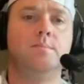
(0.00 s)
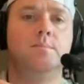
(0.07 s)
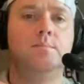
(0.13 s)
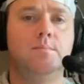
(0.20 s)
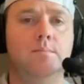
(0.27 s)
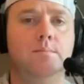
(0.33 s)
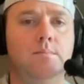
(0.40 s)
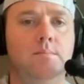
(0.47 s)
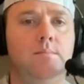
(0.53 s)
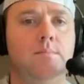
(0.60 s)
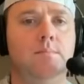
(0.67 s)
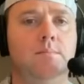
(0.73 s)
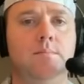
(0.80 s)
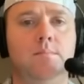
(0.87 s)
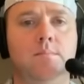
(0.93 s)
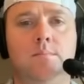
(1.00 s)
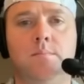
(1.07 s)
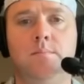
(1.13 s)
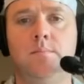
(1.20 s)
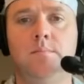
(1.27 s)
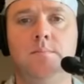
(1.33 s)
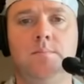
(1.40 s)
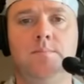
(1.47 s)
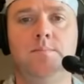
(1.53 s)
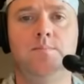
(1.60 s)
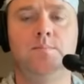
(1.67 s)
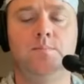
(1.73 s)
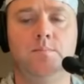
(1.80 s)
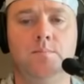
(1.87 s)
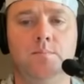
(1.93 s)

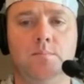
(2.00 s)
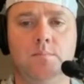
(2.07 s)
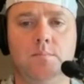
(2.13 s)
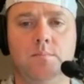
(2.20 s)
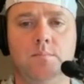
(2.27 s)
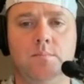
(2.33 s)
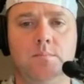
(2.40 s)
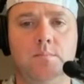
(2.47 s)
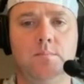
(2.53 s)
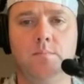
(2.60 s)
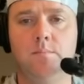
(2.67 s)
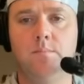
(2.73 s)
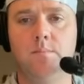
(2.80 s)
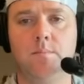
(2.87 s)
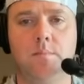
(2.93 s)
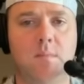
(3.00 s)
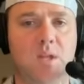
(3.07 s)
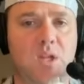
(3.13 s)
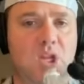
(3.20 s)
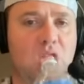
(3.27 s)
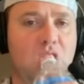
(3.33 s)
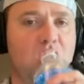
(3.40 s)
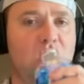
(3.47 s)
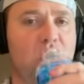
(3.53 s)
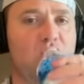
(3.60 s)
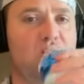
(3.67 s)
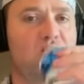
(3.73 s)
This person isn't speaking.